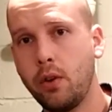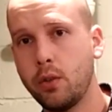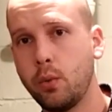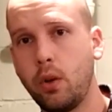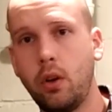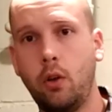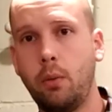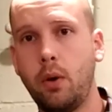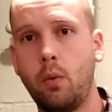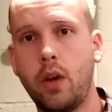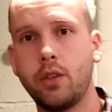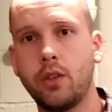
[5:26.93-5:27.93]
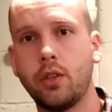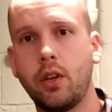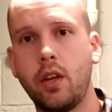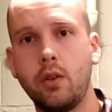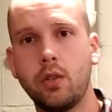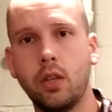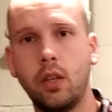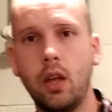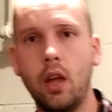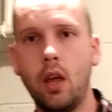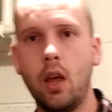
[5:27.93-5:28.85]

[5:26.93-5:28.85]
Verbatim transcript: you just want to know about why should I use it.